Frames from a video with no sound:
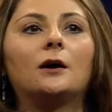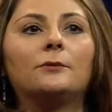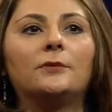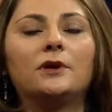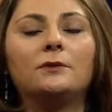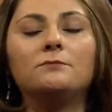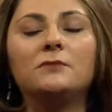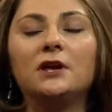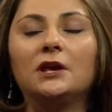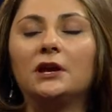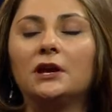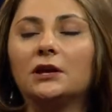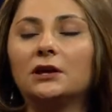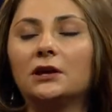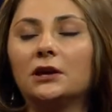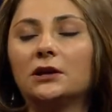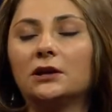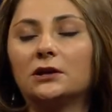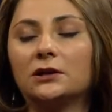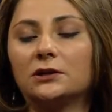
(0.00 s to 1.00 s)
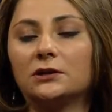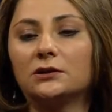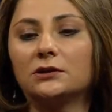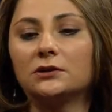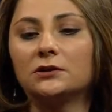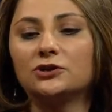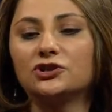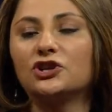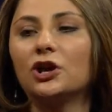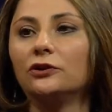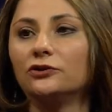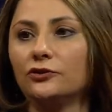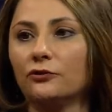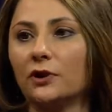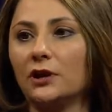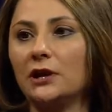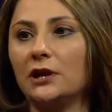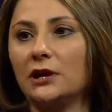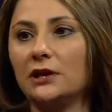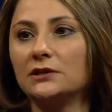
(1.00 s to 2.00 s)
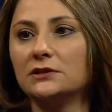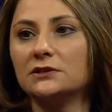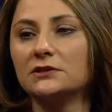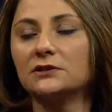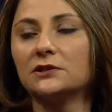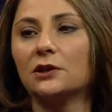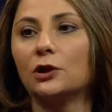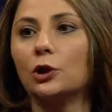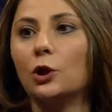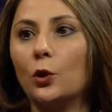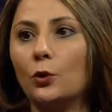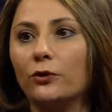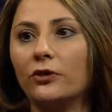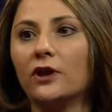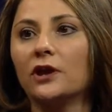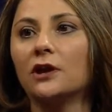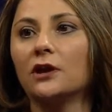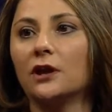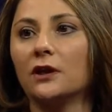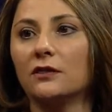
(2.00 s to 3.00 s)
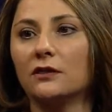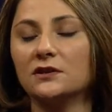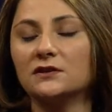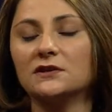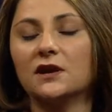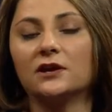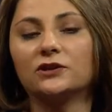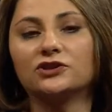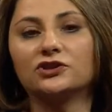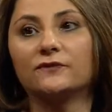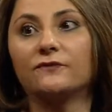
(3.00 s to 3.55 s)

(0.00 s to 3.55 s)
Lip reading: immediate sheltering needs, clothing and the such,